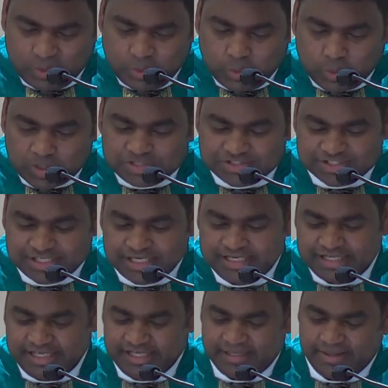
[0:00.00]
One
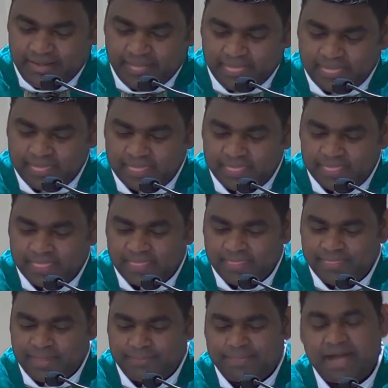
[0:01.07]
Sunday,
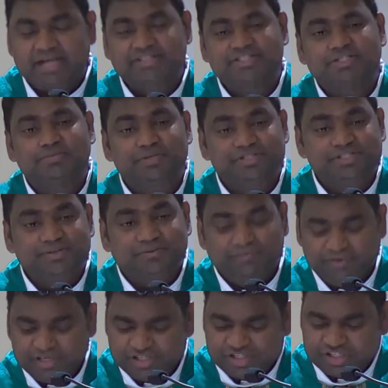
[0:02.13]
the pastor was
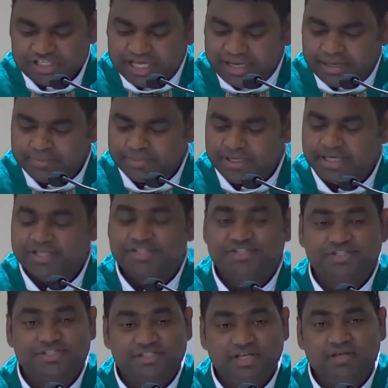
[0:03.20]
finishing up a
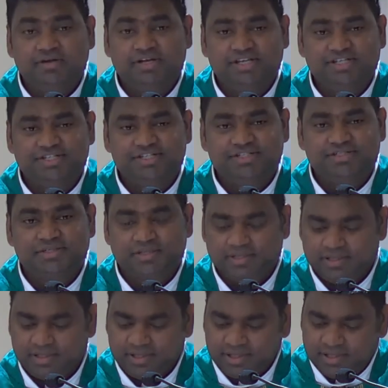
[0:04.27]
series
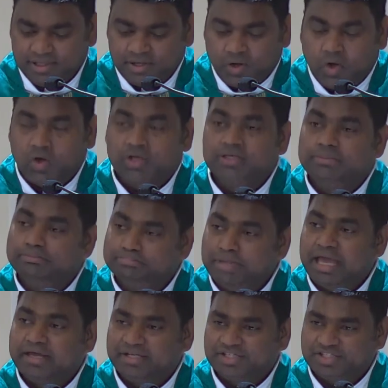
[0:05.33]
on
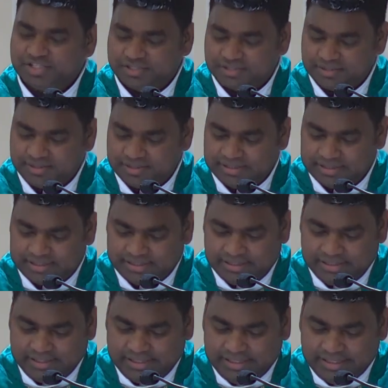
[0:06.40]
marriage.
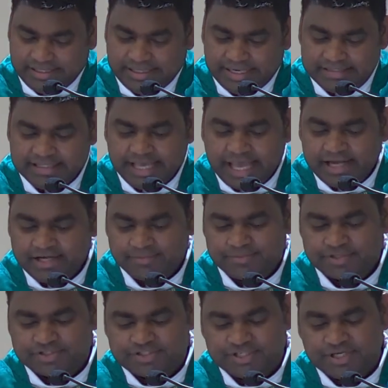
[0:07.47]
At the end of
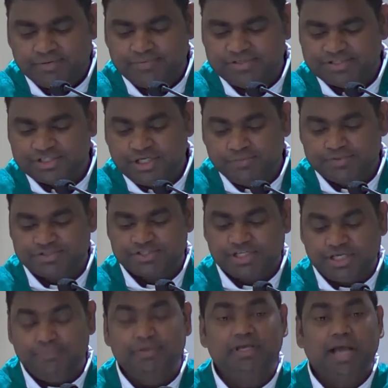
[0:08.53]
the service, he was
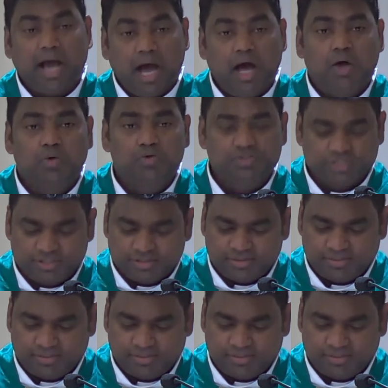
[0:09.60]
giving out